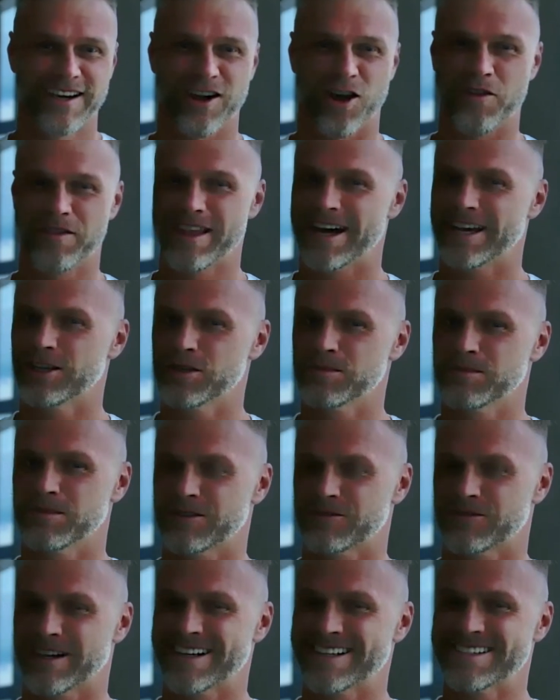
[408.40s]
On that note,
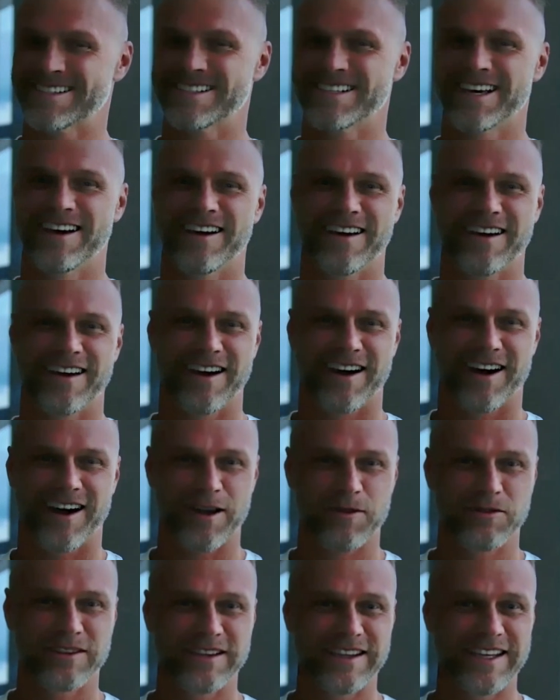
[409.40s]
my friends,
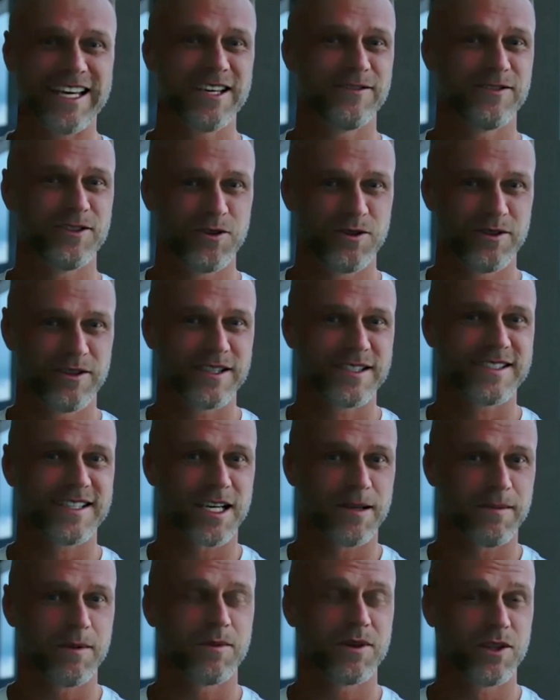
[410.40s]
I will leave you to
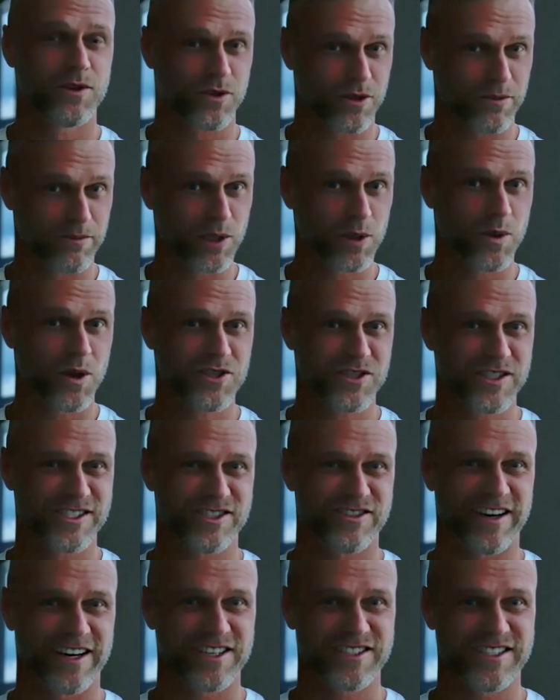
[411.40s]
come up with your own blue ocean
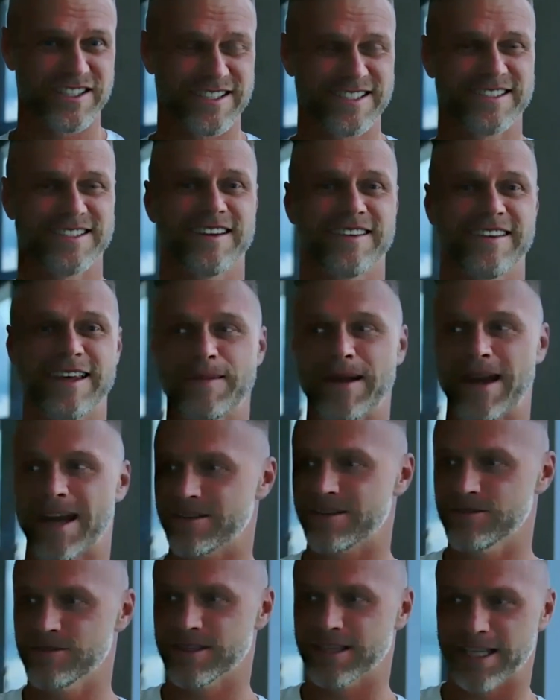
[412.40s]
strategies to think about
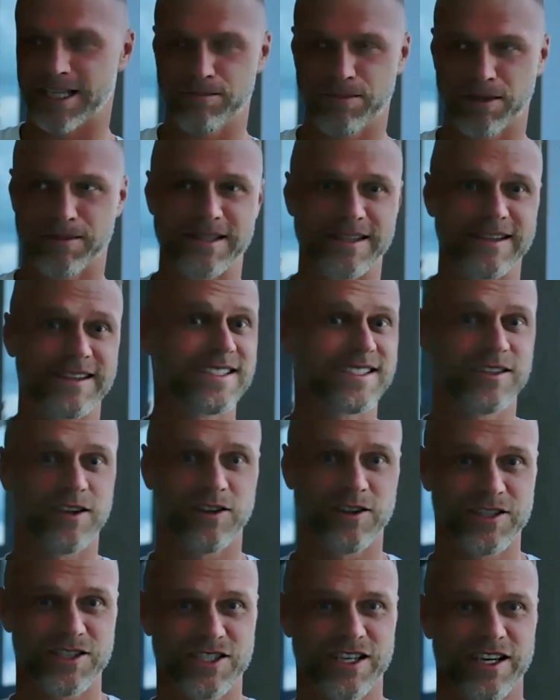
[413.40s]
how you can implement this
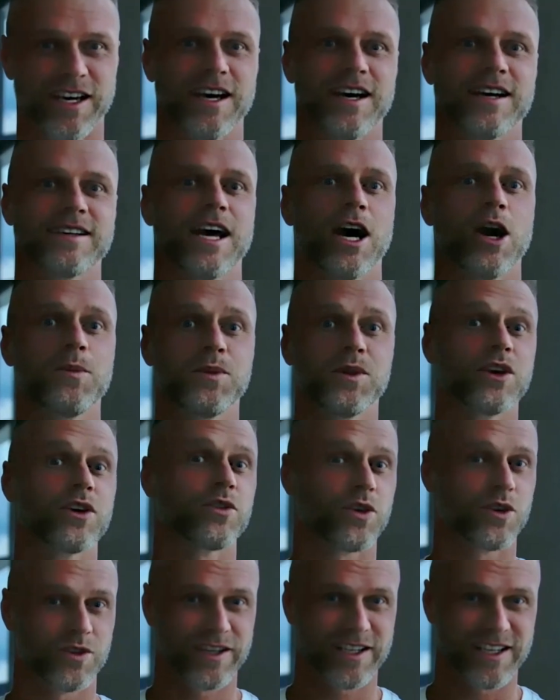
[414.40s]
knowledge to help you to
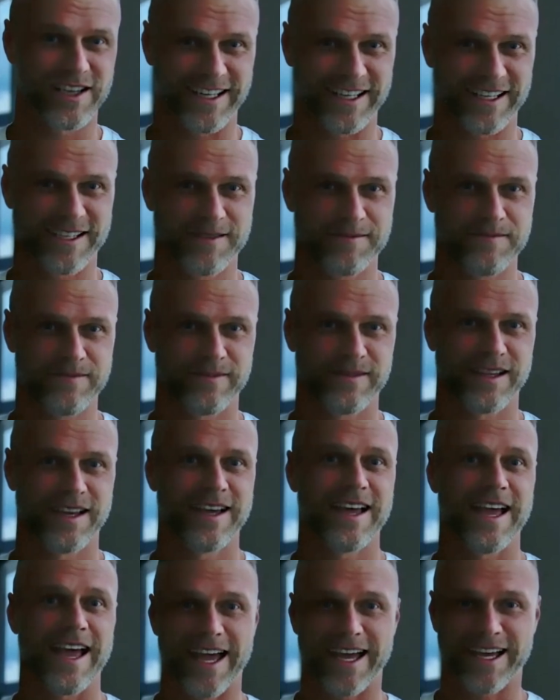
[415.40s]
grow your clinic.
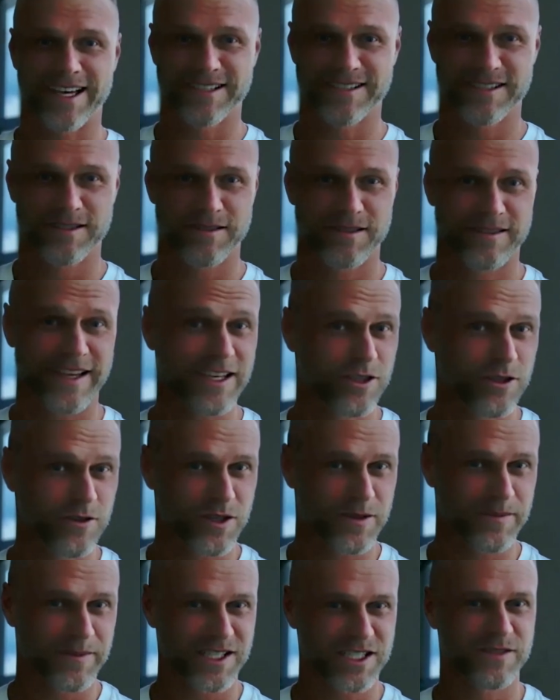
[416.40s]
And thank you
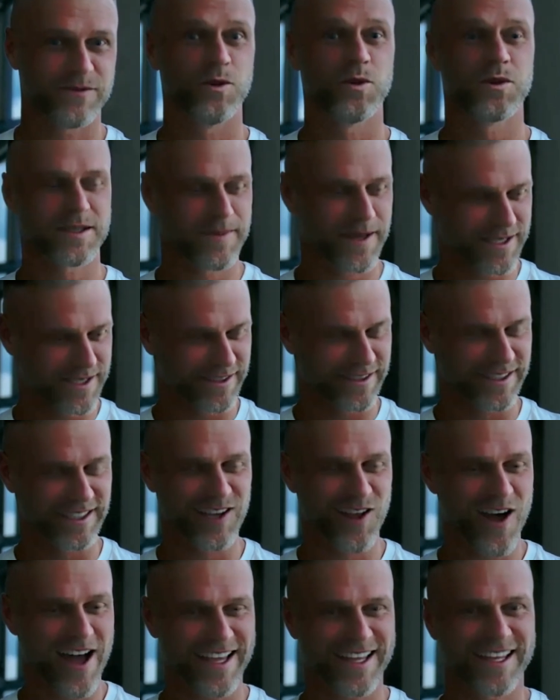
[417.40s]
very much for smashing the
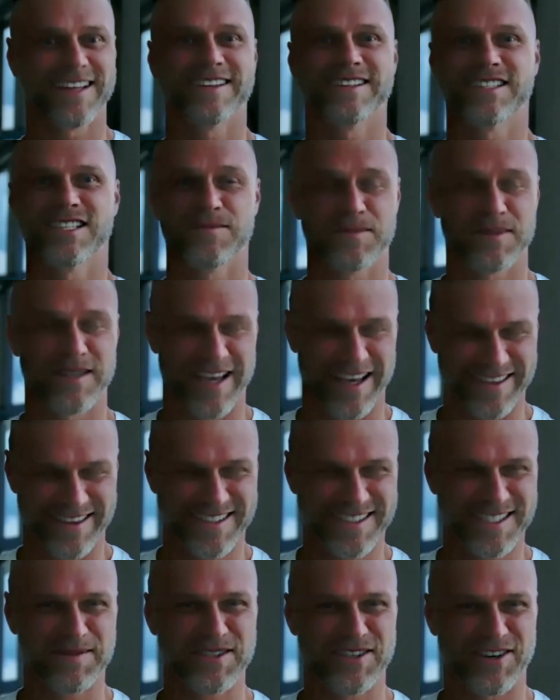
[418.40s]
like and the
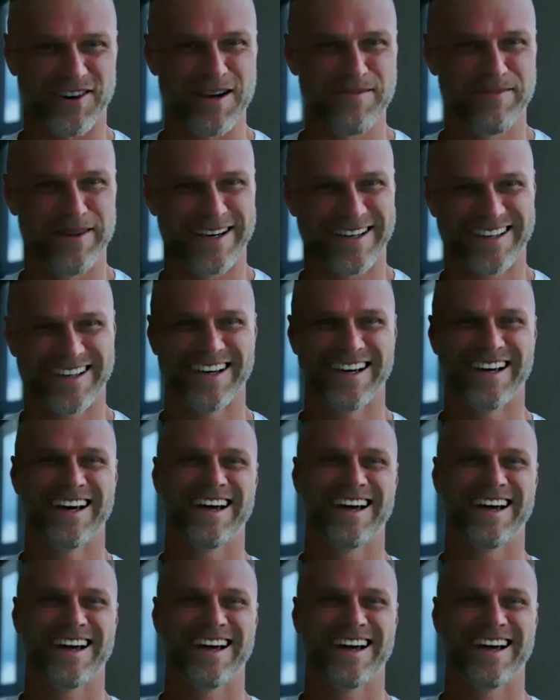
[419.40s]
subscribe button.